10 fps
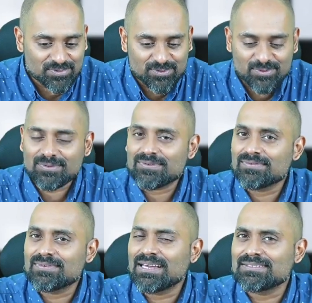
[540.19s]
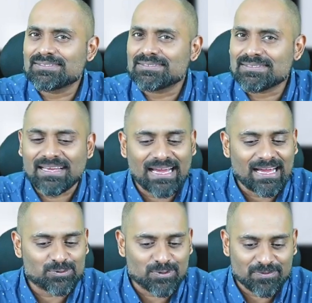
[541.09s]
So yes,
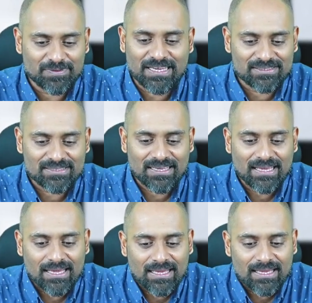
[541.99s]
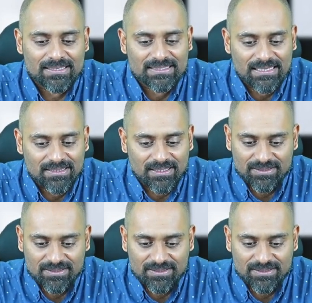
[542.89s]
as always, Sita